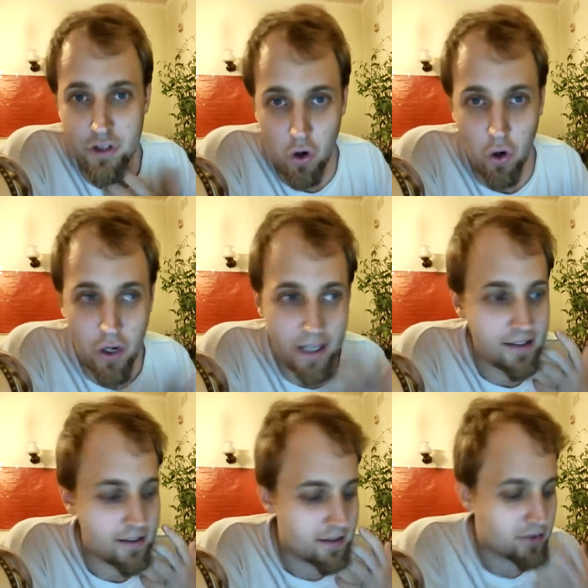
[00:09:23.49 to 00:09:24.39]

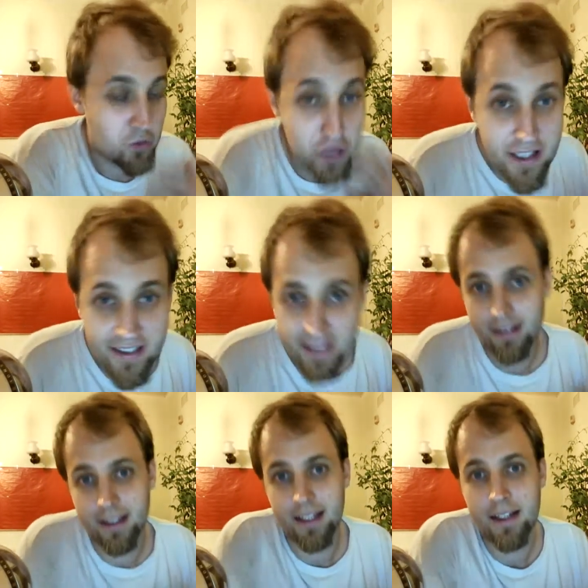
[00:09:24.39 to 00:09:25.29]
joined
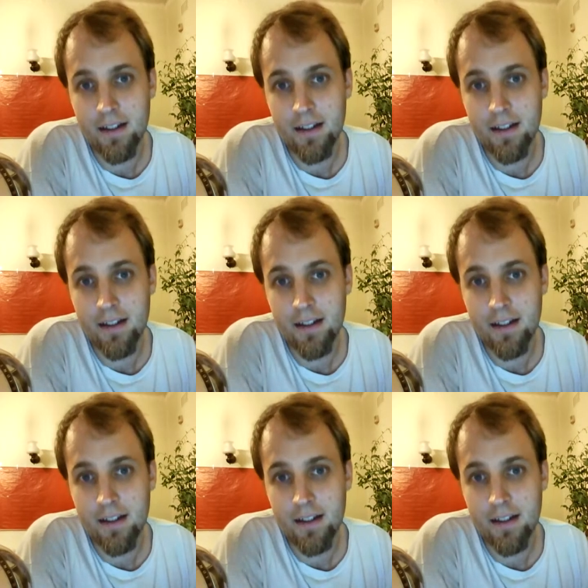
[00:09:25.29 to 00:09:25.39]
recently.